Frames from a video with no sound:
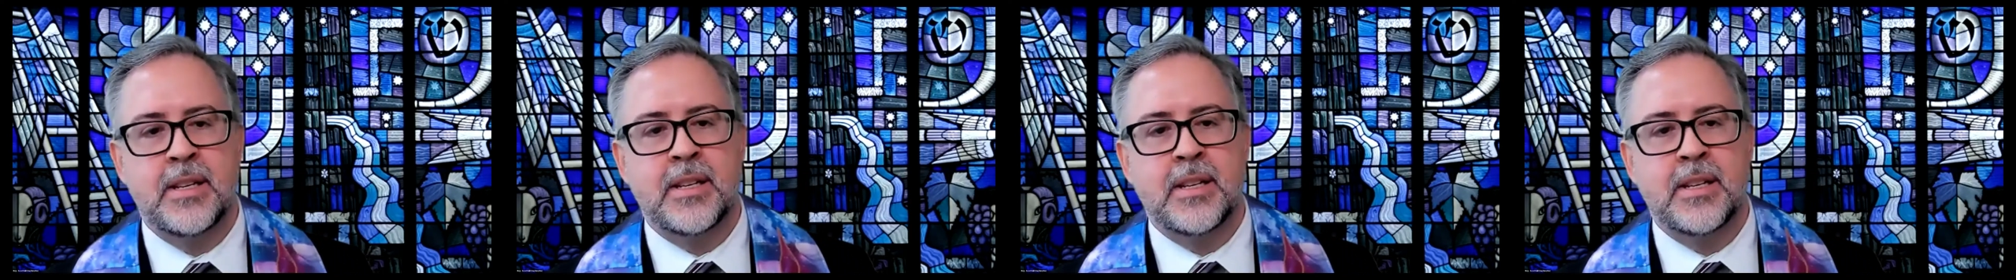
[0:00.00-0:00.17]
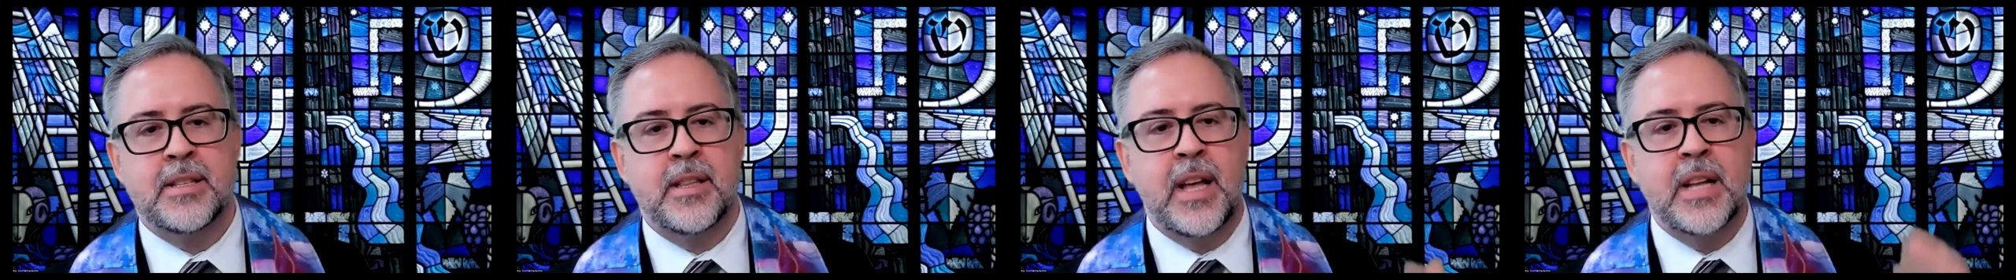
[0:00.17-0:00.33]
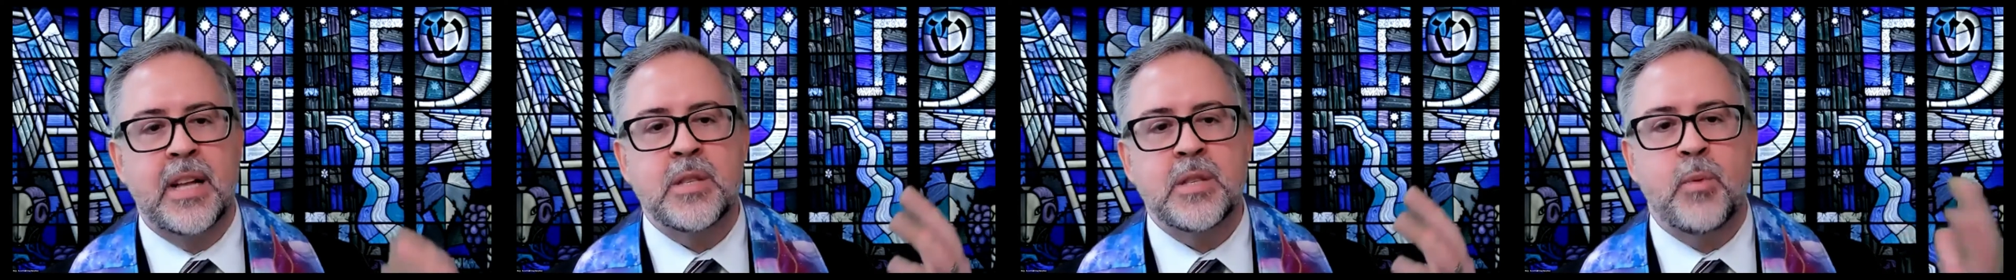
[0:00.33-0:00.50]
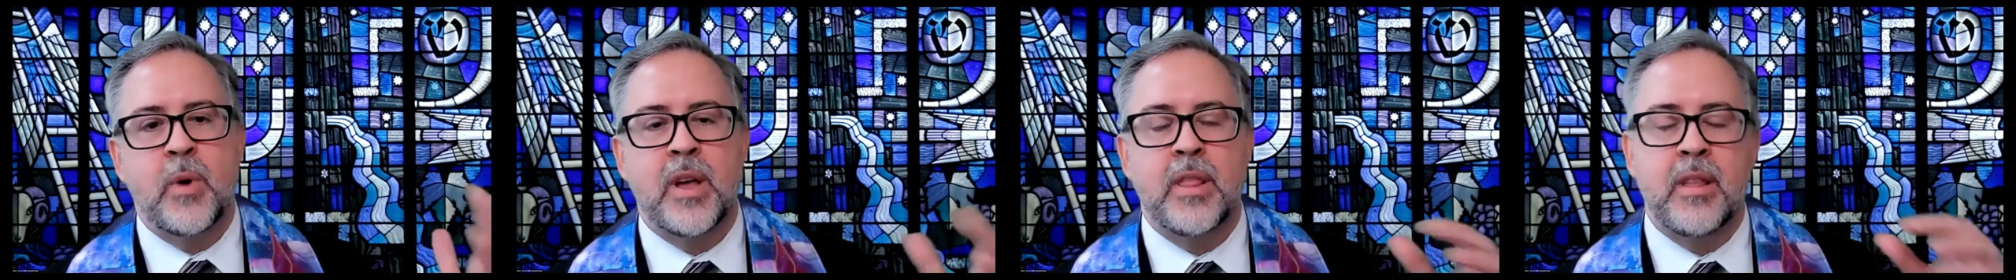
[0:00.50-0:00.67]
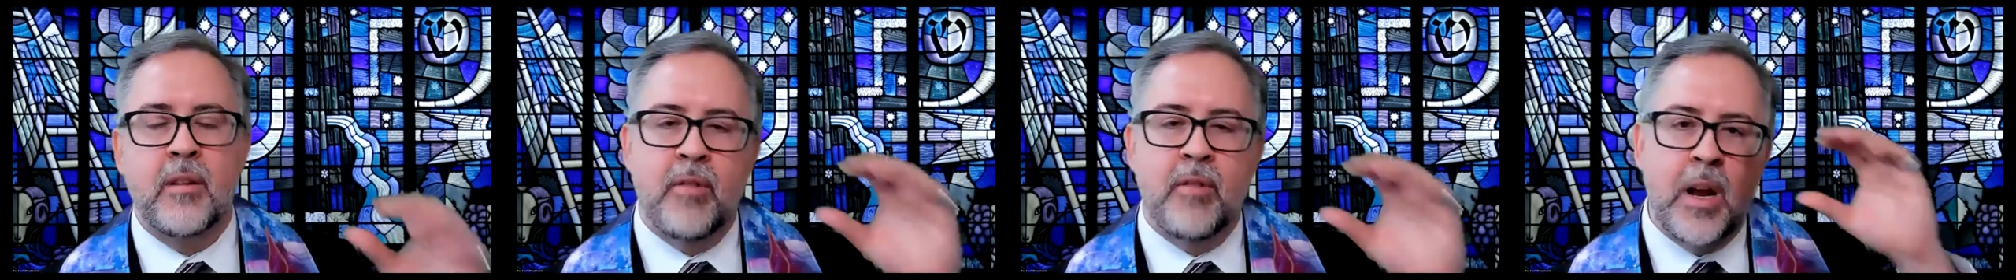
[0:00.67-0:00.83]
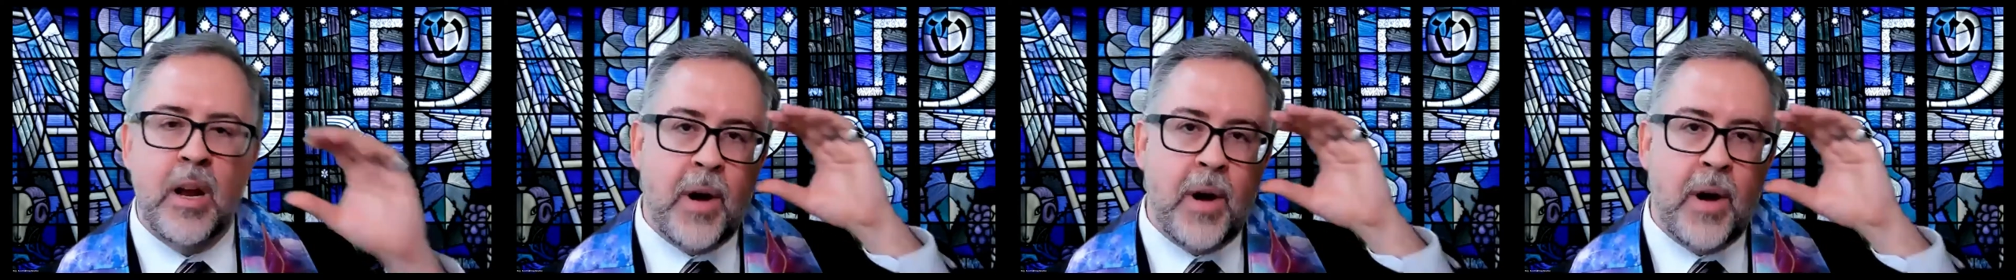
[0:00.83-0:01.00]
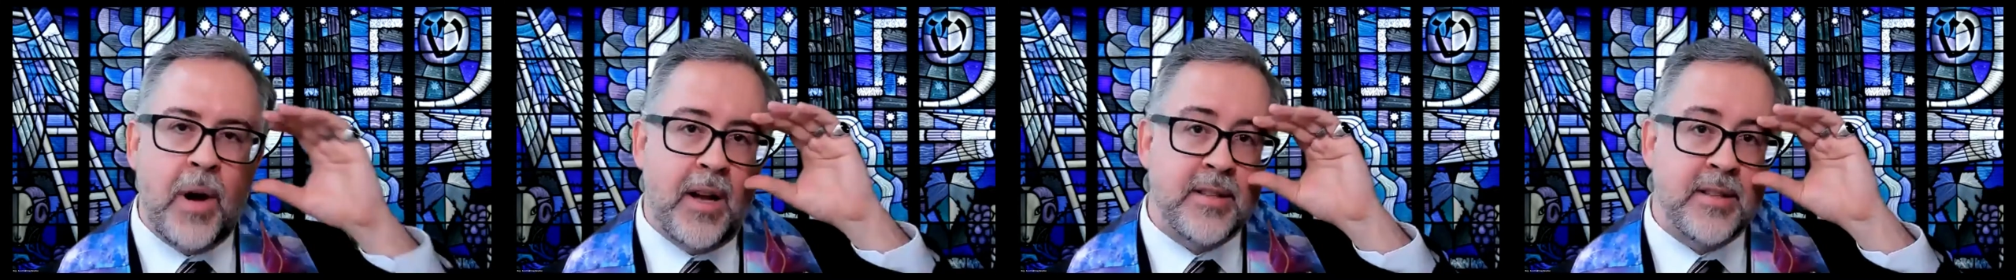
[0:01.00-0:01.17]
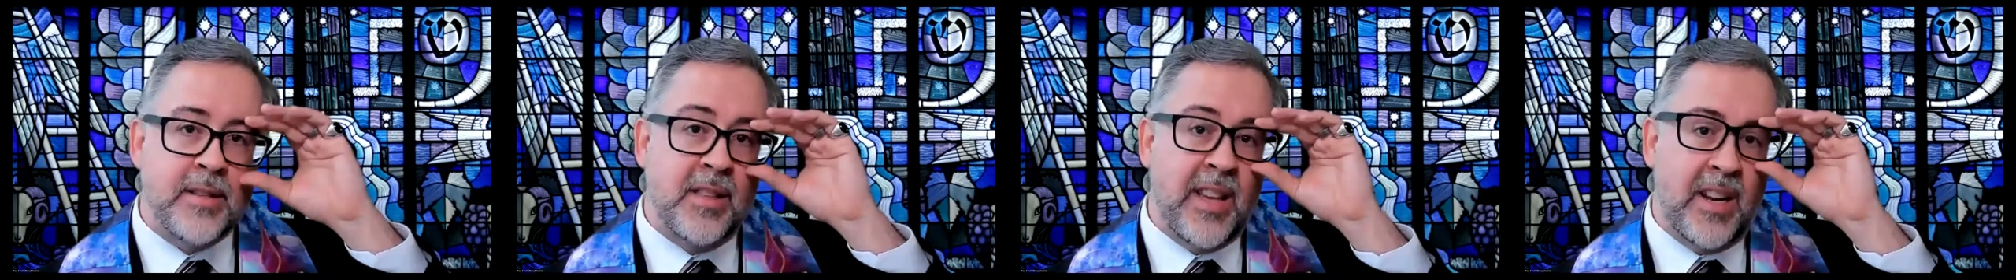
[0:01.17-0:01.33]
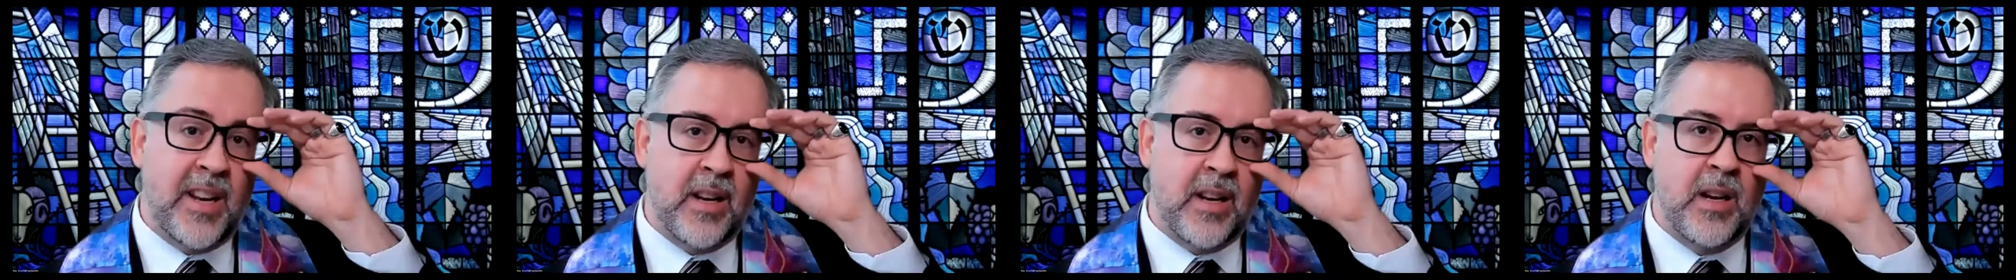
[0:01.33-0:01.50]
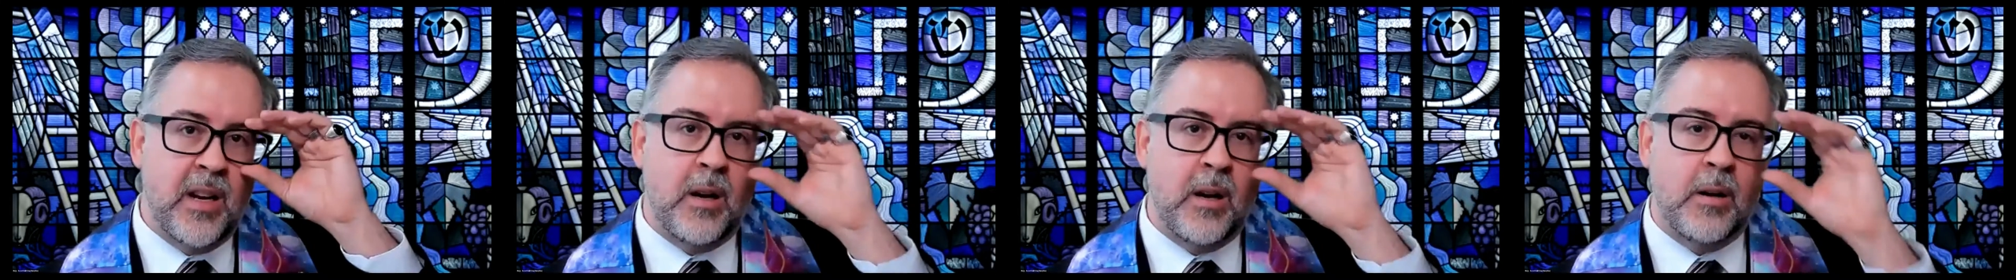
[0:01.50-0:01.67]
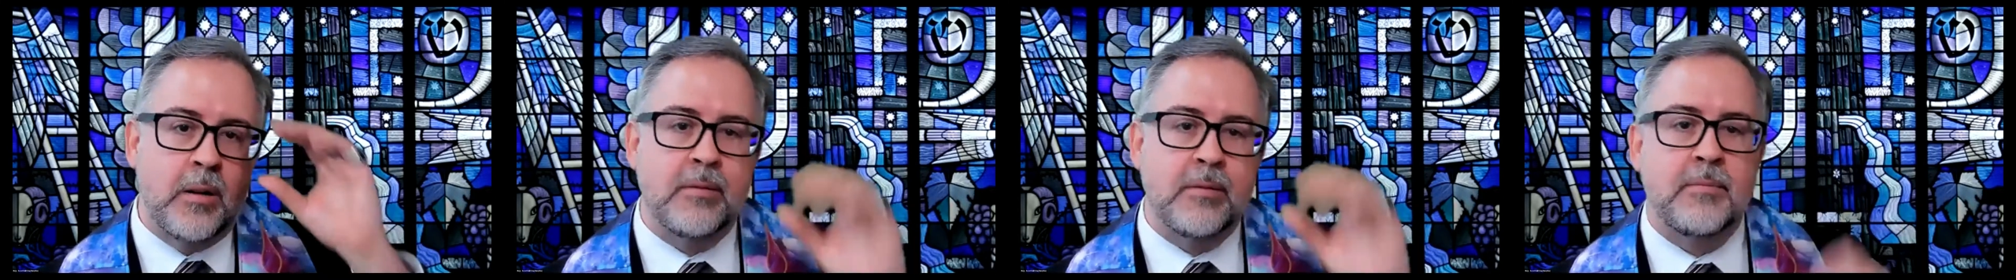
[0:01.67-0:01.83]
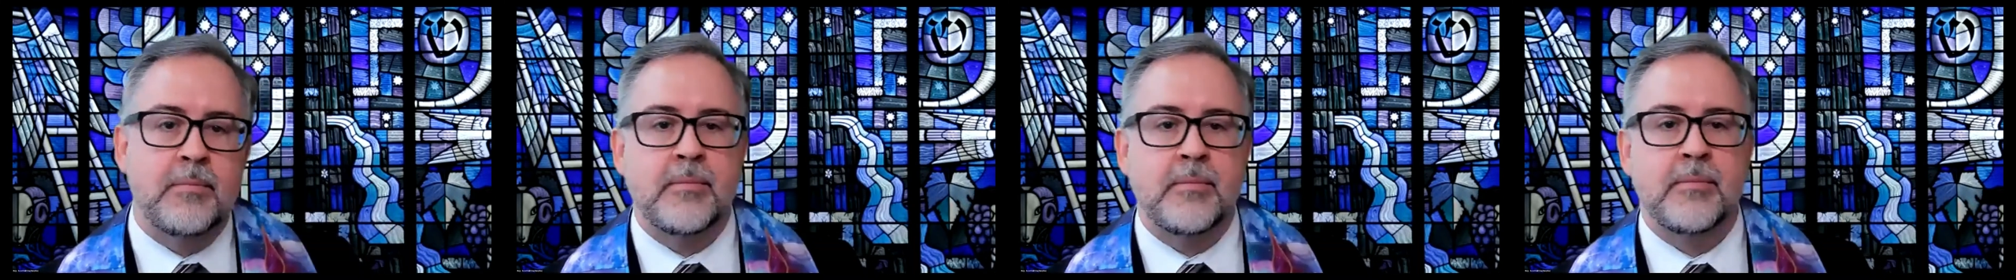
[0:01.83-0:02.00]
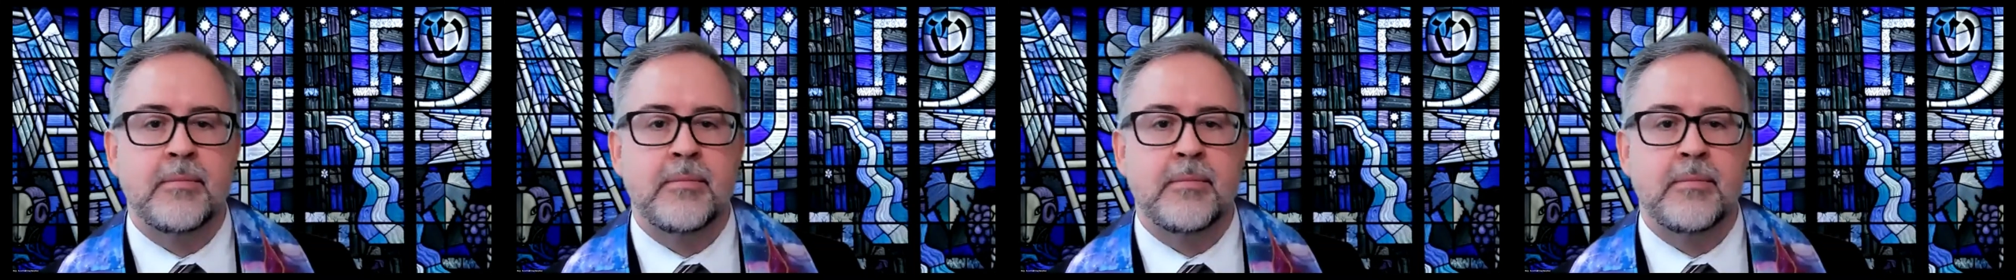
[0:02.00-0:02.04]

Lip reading: So that's why the rabbis let it go.